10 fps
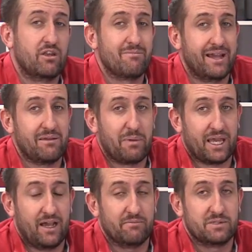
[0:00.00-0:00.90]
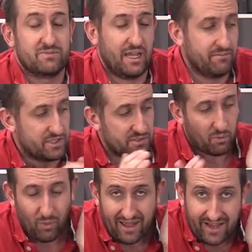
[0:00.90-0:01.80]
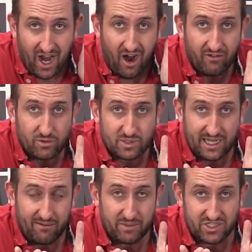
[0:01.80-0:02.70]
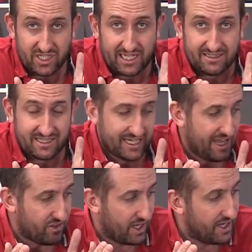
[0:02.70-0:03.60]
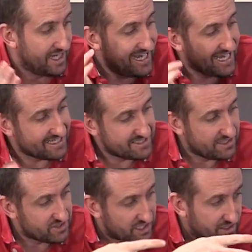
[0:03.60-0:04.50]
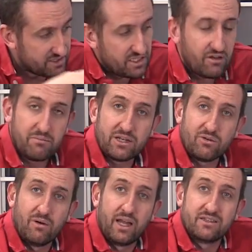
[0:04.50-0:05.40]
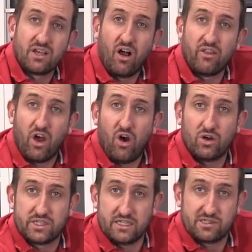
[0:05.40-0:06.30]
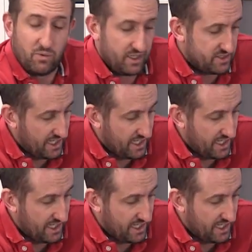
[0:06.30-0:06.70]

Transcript: you may pick up some temperatures. Where they are all sandwiched in together, essentially the two middle ones are the hottest ones